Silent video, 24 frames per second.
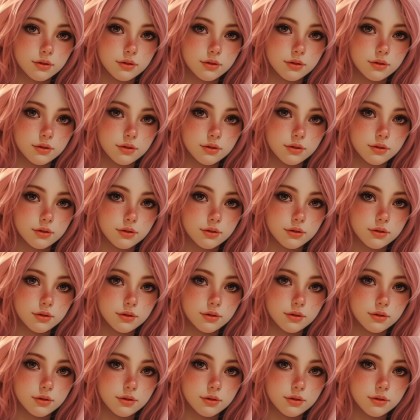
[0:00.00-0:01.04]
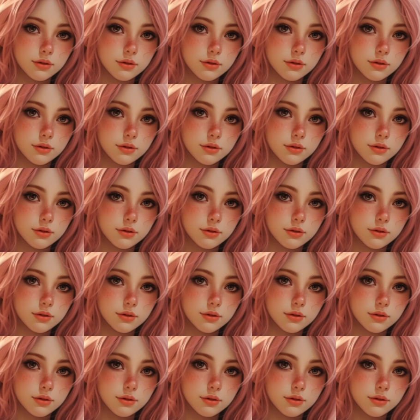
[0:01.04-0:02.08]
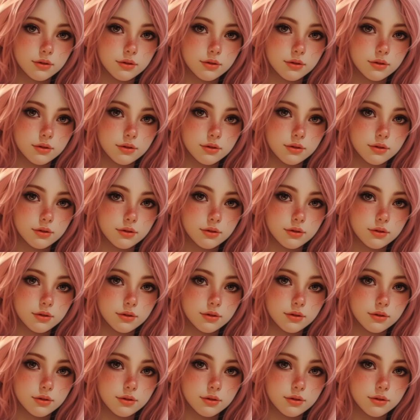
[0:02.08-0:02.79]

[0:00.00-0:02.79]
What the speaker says: (no lip movement)